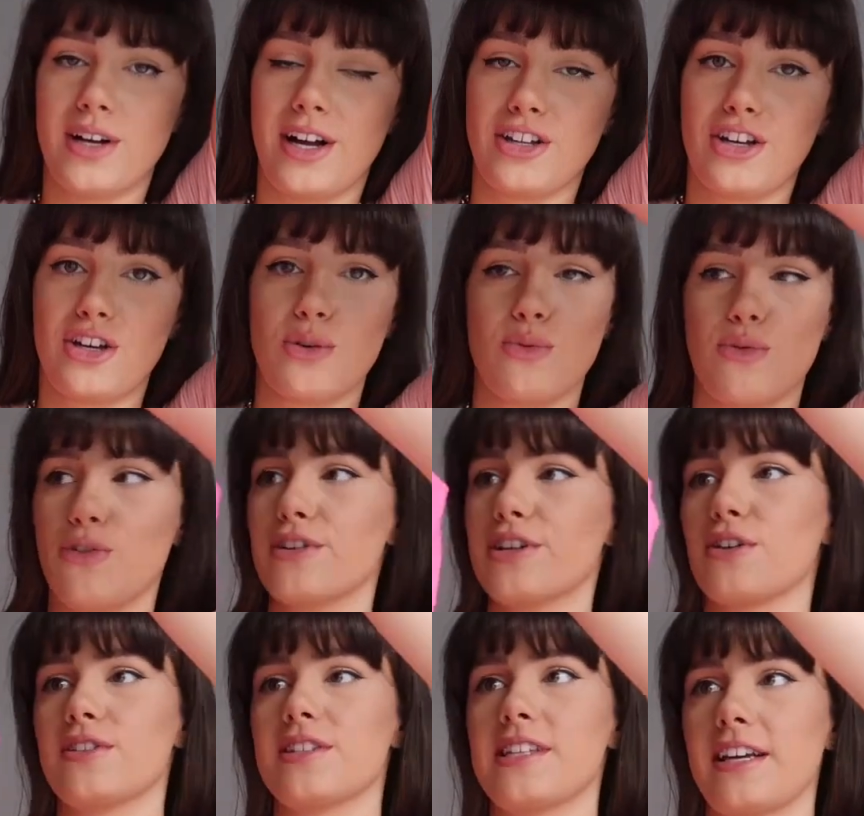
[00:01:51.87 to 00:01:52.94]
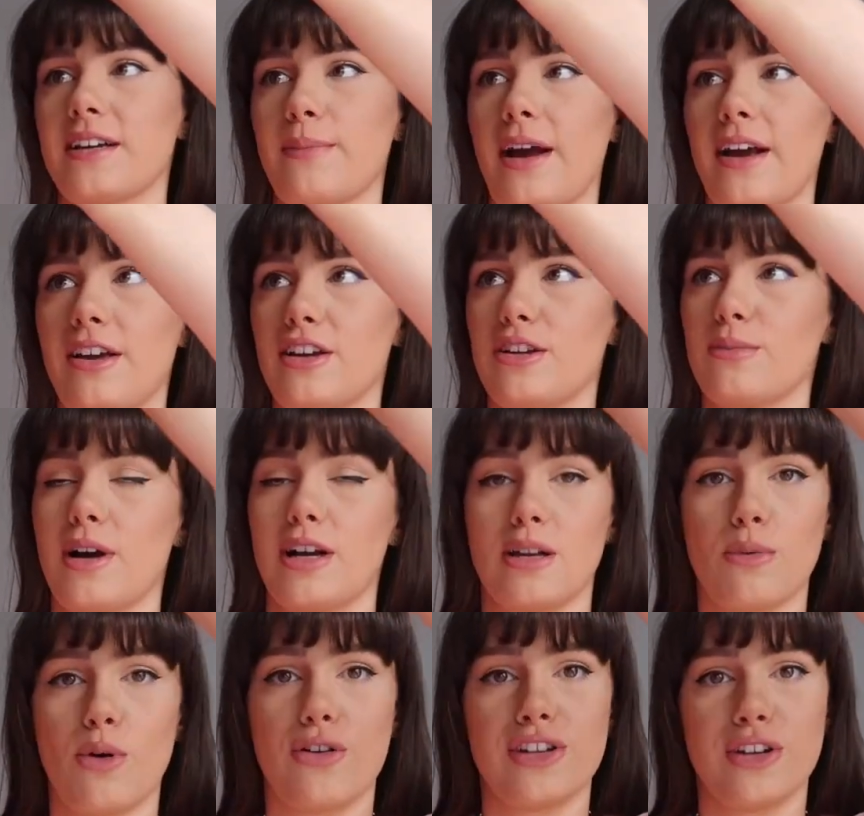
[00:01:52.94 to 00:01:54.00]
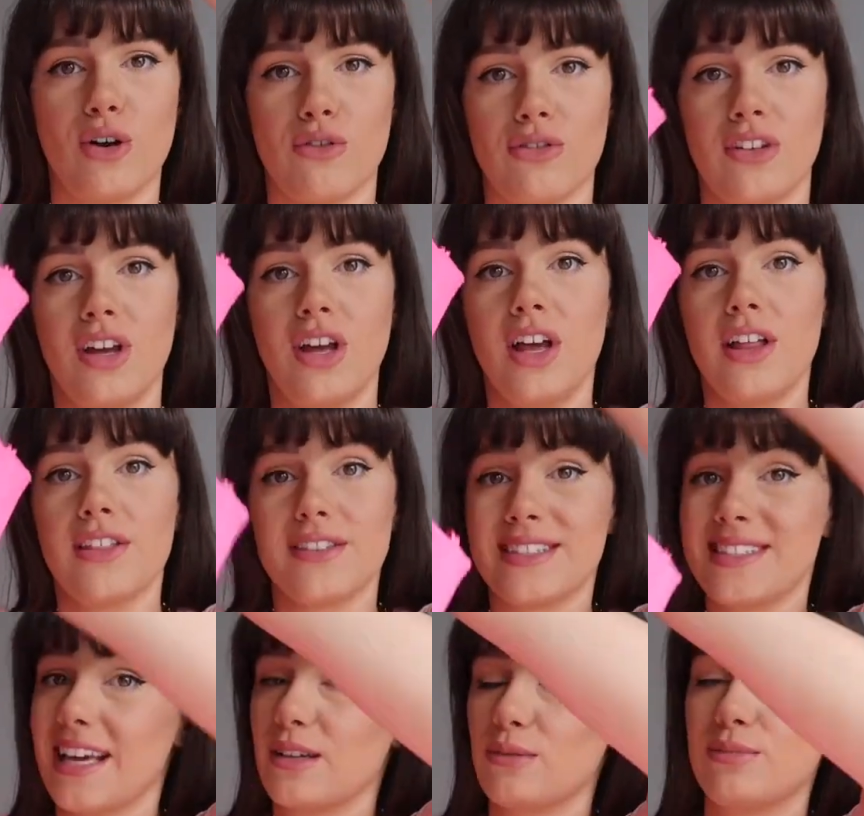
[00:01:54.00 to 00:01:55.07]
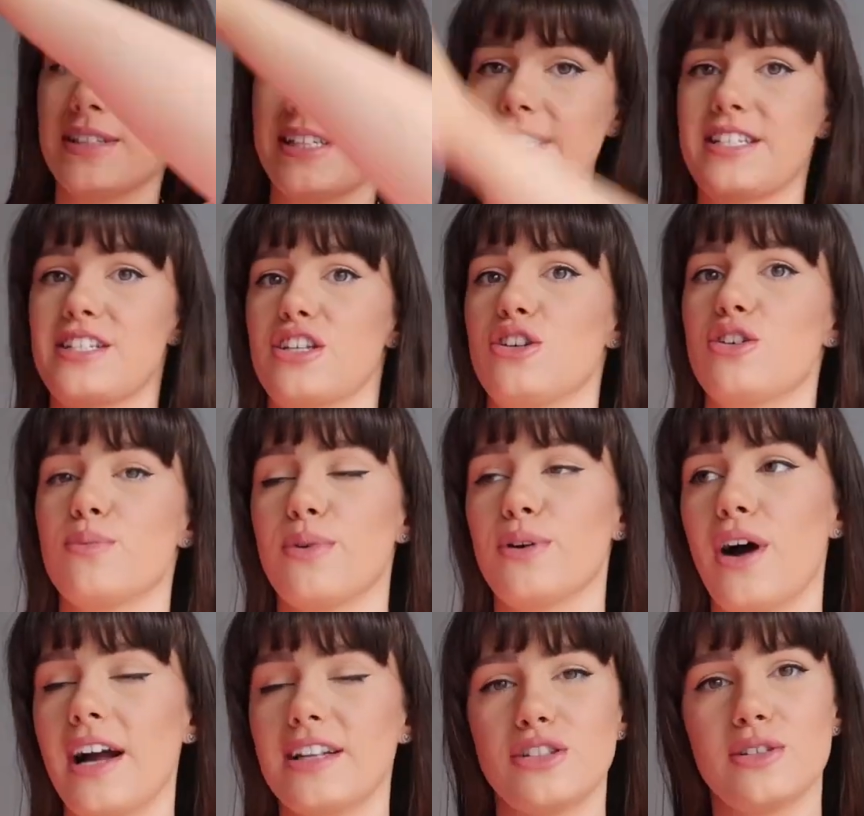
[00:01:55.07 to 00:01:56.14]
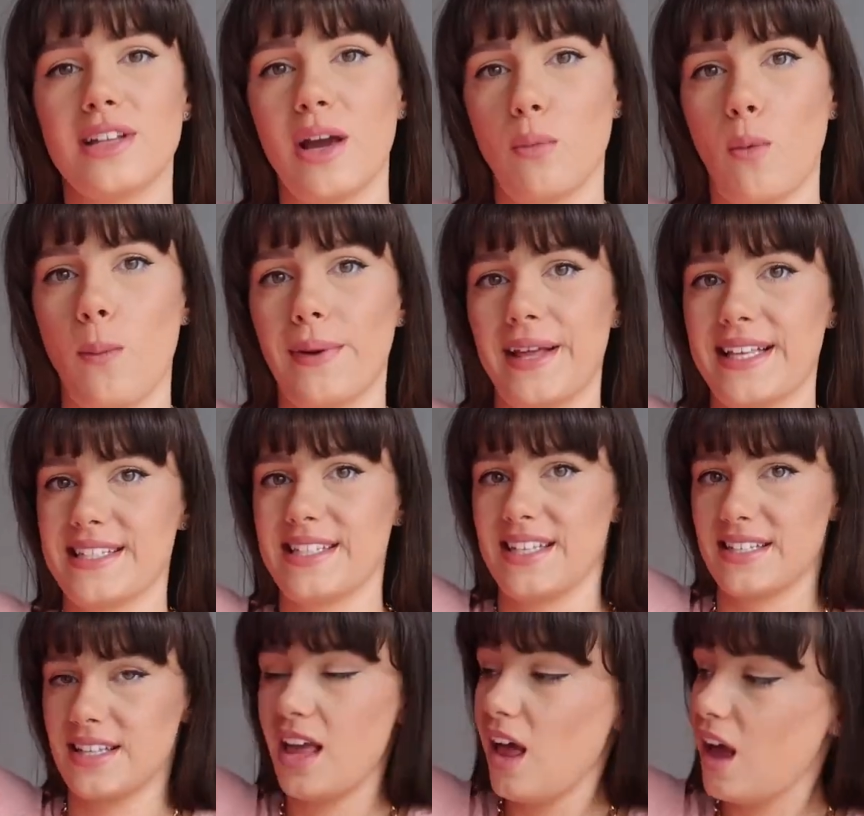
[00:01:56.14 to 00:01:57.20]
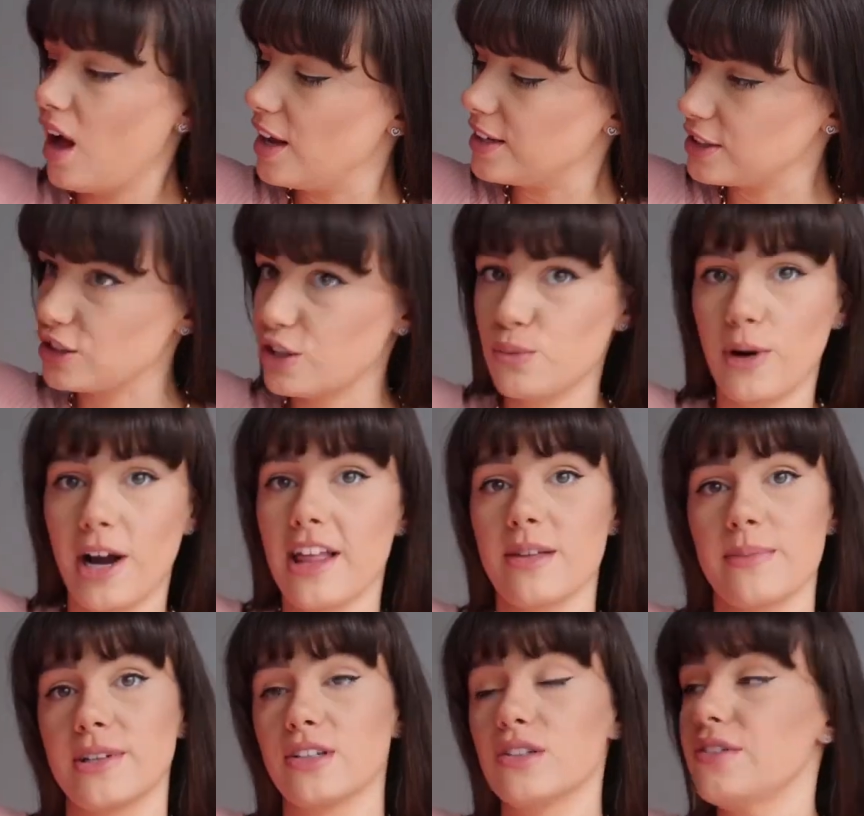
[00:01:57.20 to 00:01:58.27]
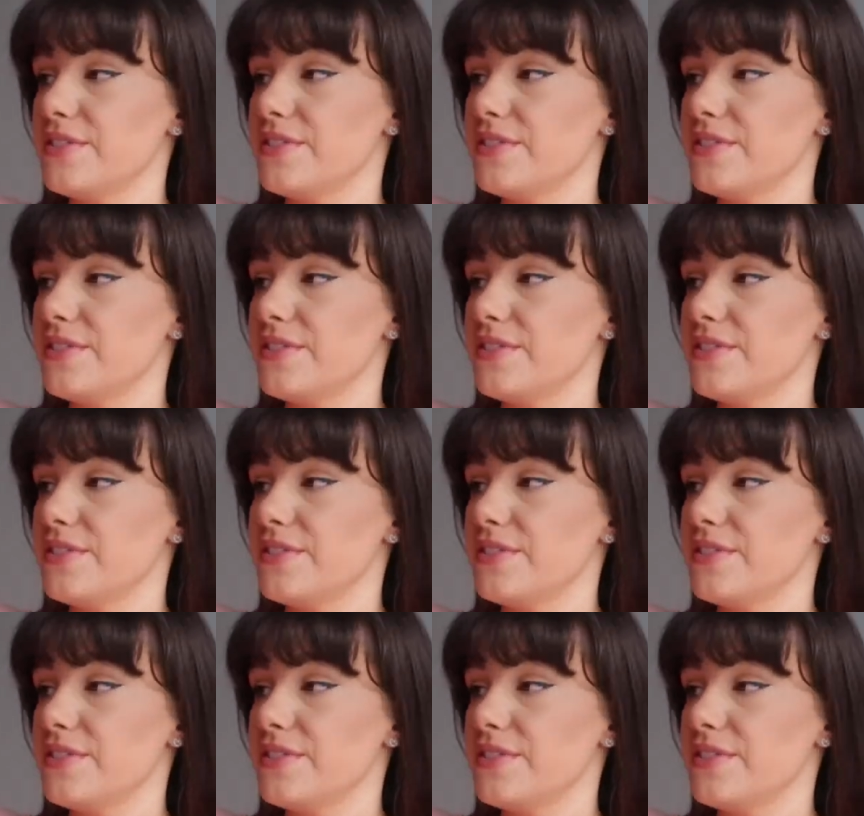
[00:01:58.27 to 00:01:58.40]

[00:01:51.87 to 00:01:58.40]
I know we're already on the second item and I'm already on the second play suit, but I do like one-pieces and I don't wear them enough,